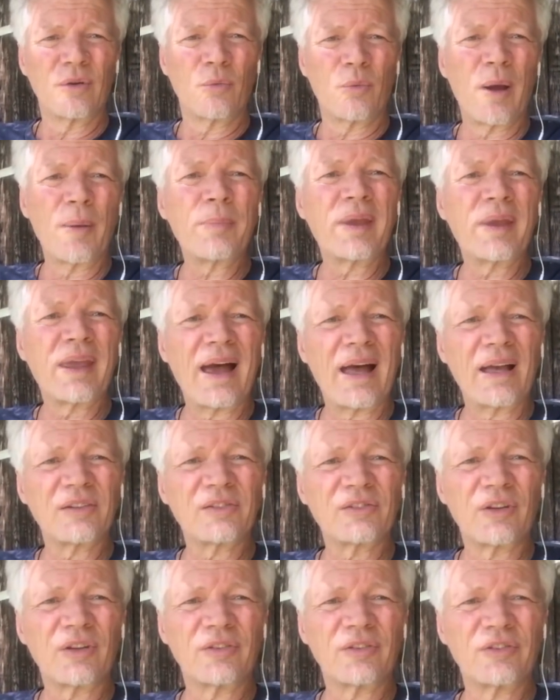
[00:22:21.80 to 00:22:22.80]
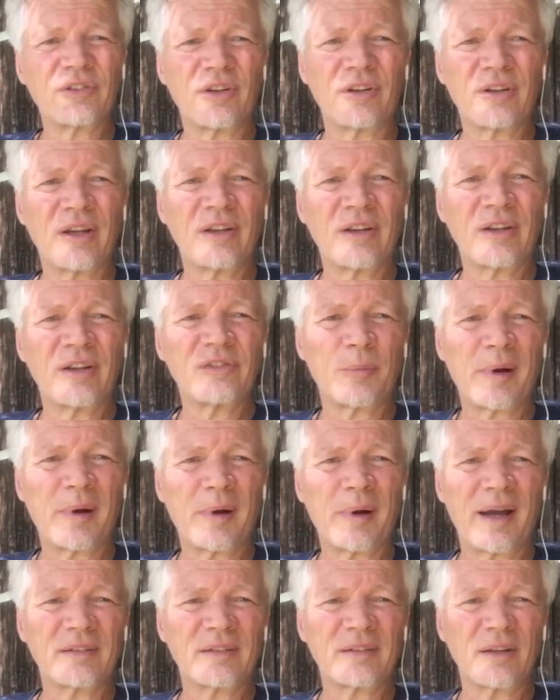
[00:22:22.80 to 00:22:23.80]
the webcasts on Sundays,
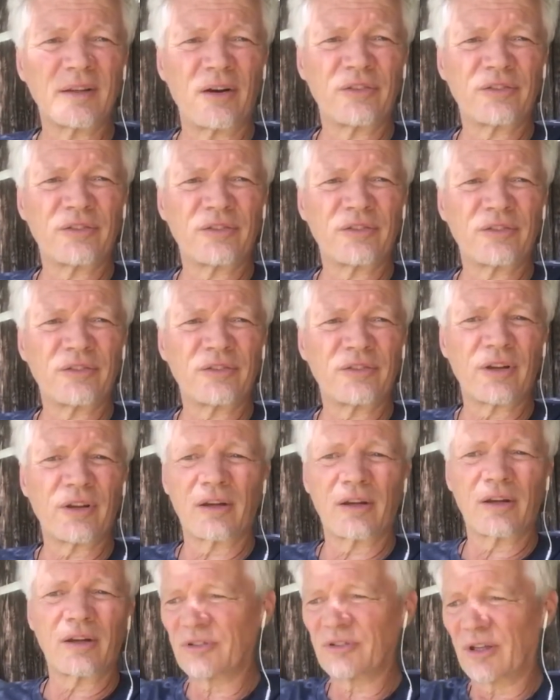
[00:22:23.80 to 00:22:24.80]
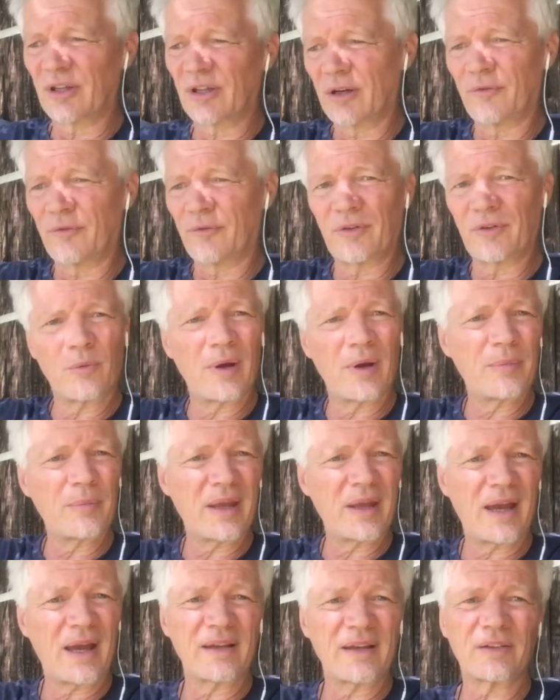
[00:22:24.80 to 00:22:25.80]
tobiaslars.com. Sign up for the
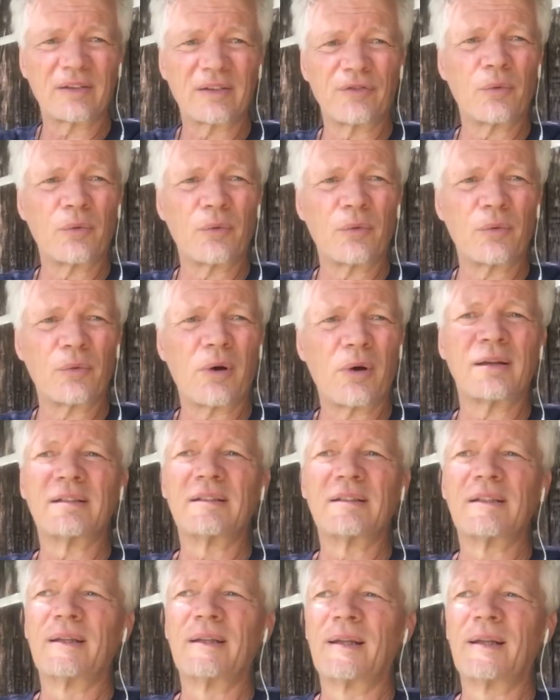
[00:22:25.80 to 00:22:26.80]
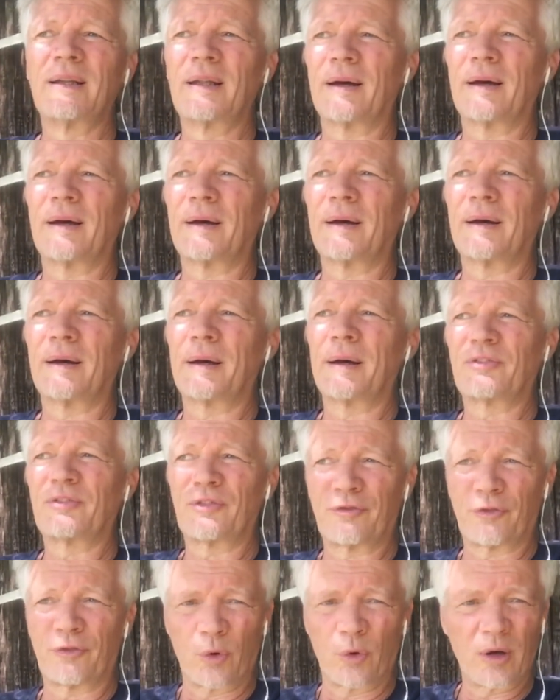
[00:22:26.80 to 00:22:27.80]
webcast if you want.
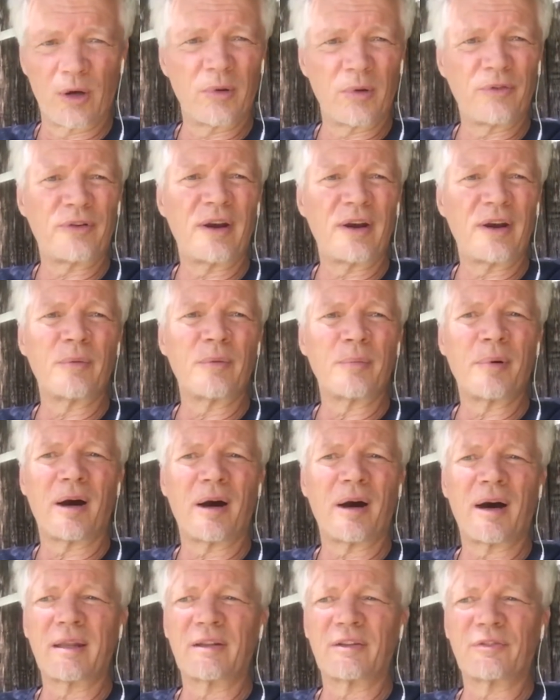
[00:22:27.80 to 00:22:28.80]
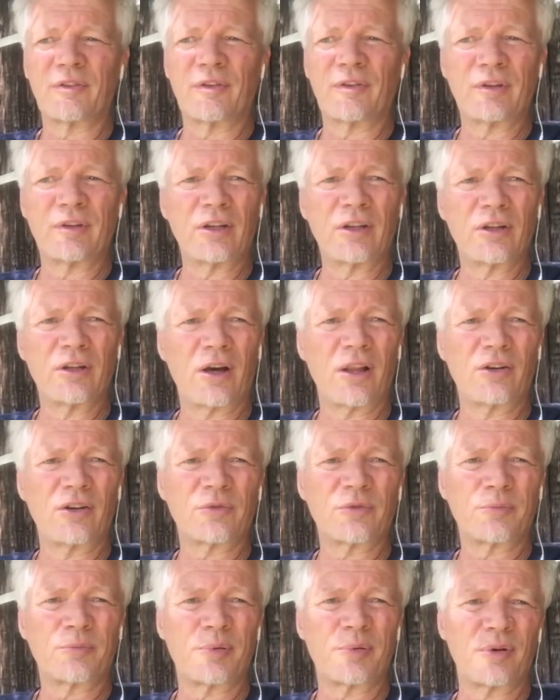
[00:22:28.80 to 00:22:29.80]
It's affordable for everybody. It's
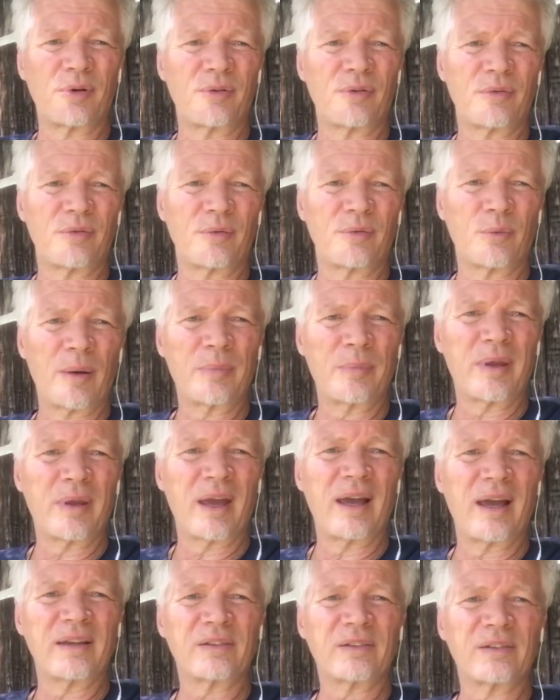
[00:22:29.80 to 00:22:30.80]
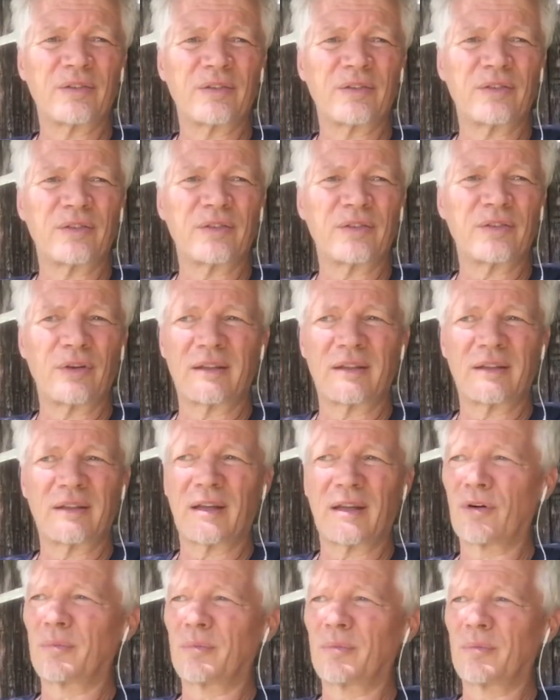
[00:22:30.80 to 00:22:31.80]
$15 per webcast if you get 10
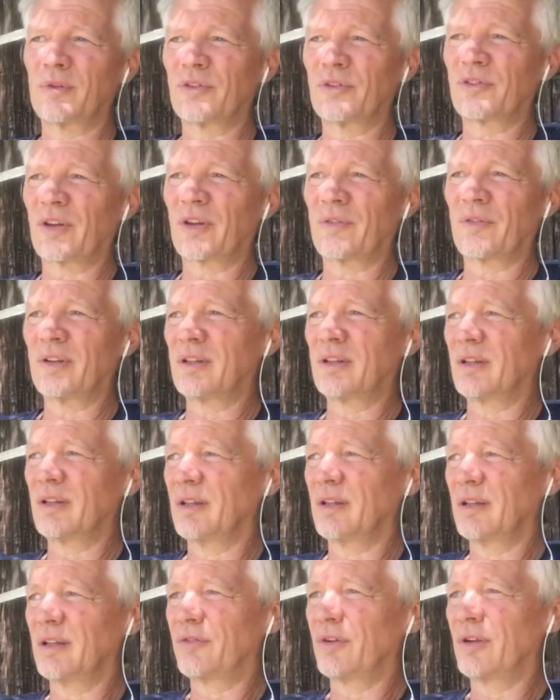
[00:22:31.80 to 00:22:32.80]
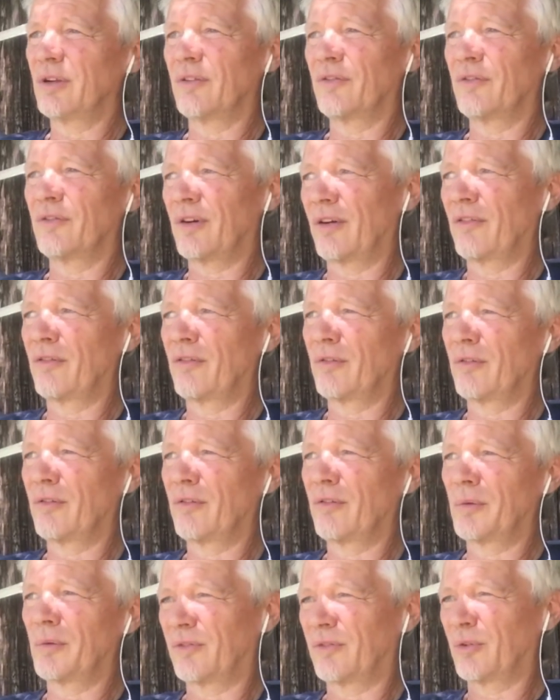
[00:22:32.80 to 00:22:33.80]
of them, or 17 if you get 5 of them,
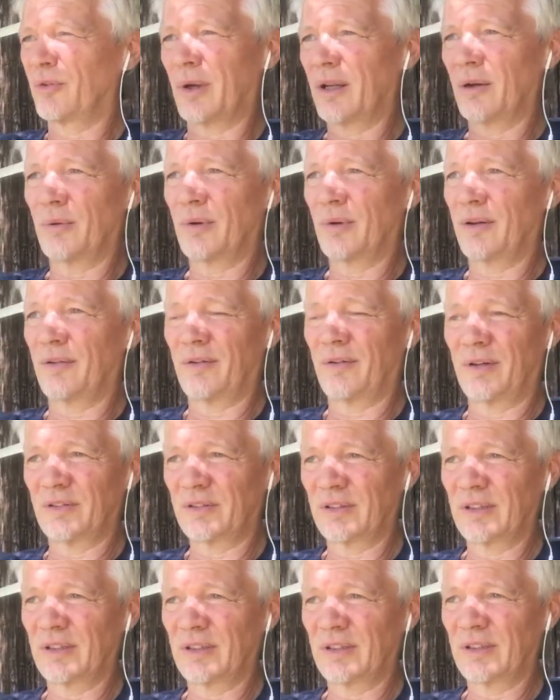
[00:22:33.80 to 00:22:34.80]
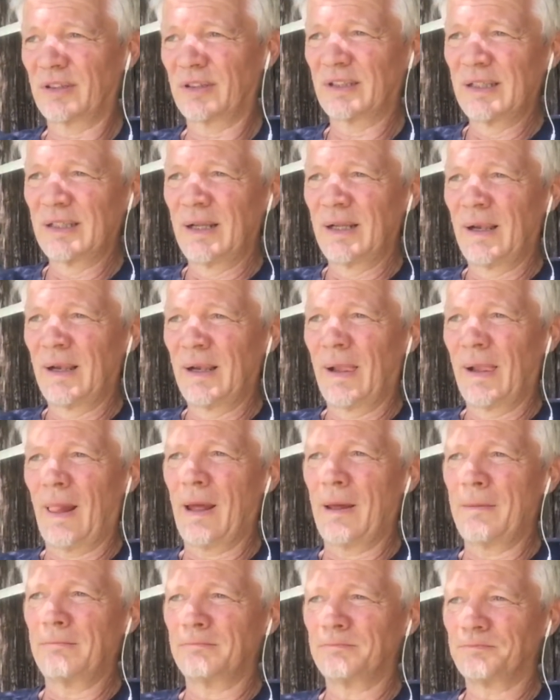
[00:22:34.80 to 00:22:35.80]
or 20 or whatever it is.
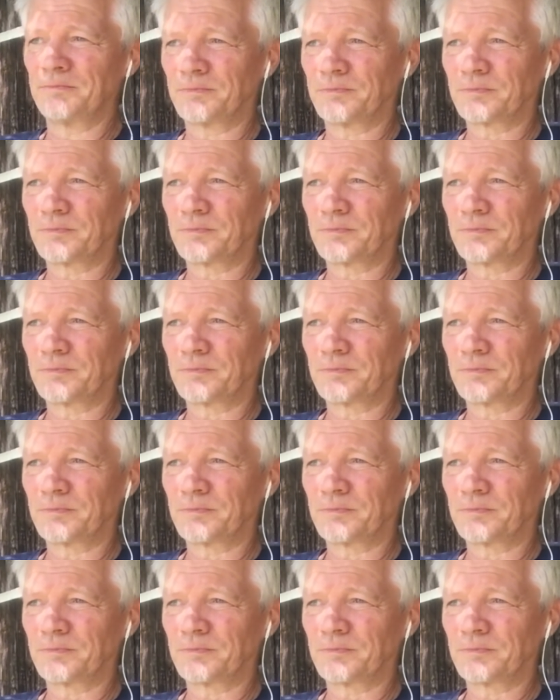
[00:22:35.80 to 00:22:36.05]
And